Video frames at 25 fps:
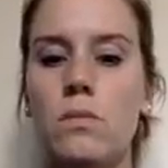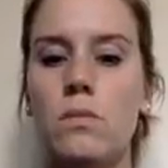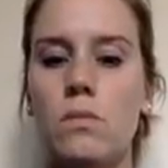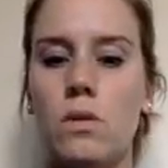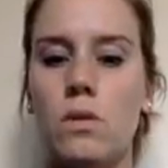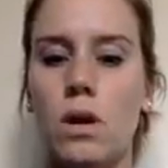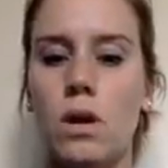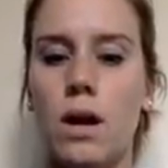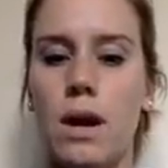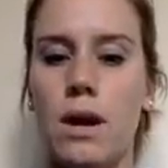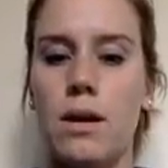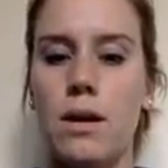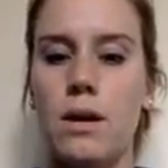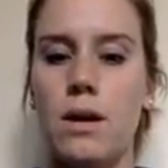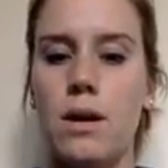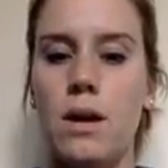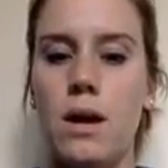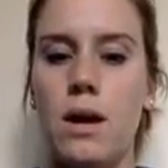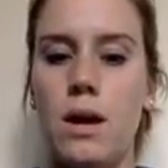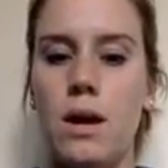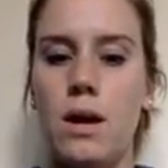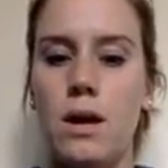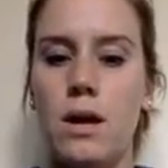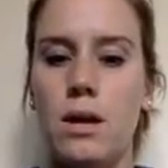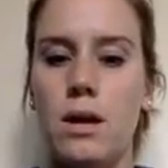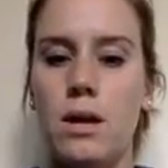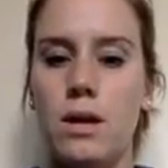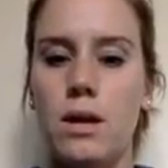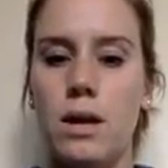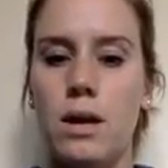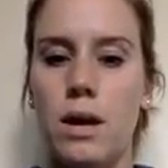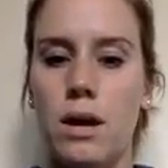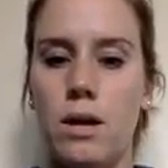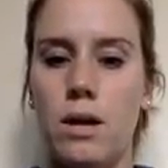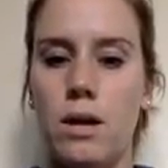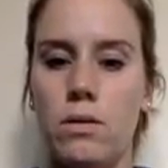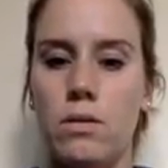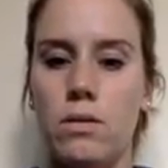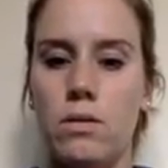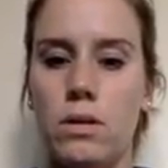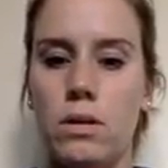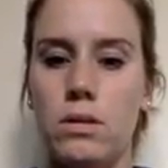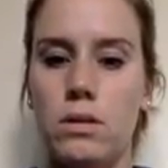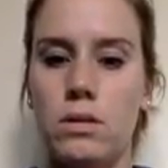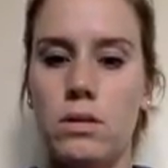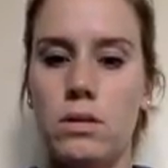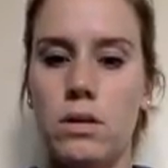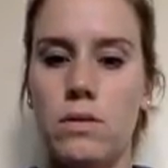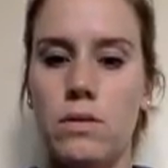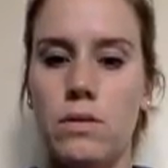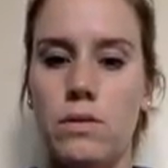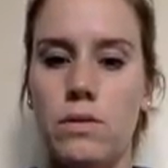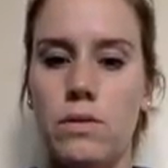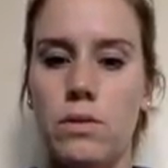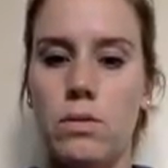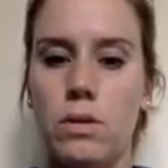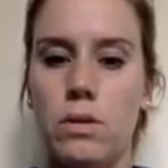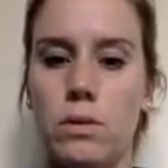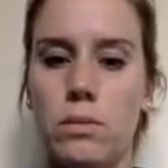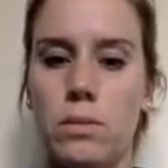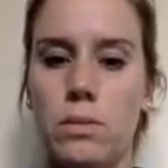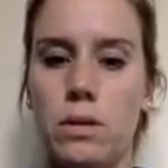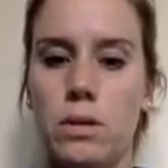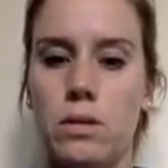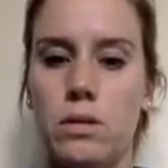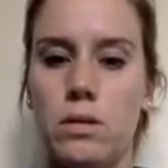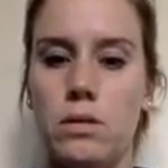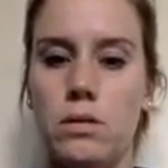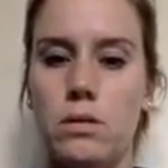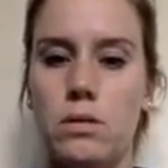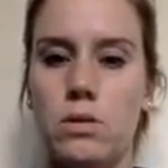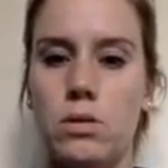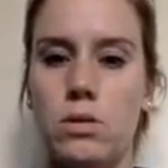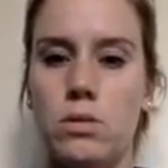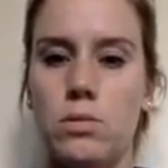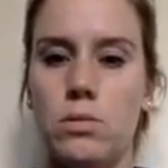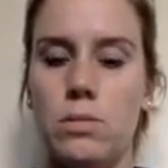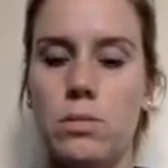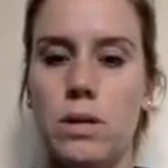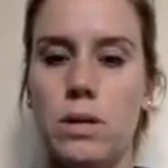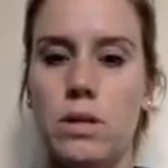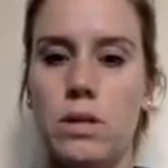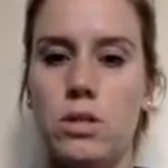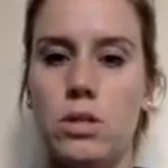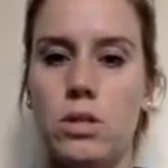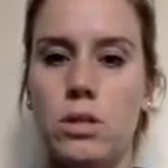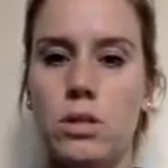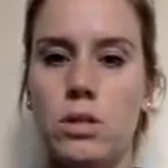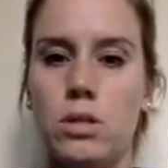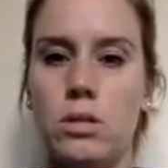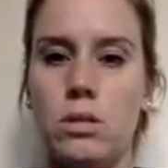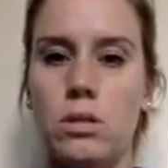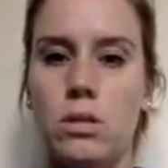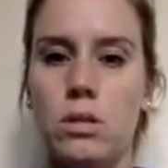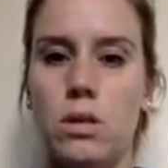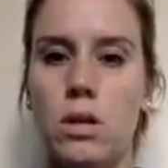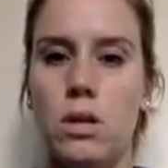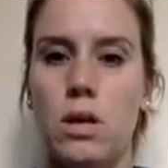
Okay, now let's see if it will let me turn pages.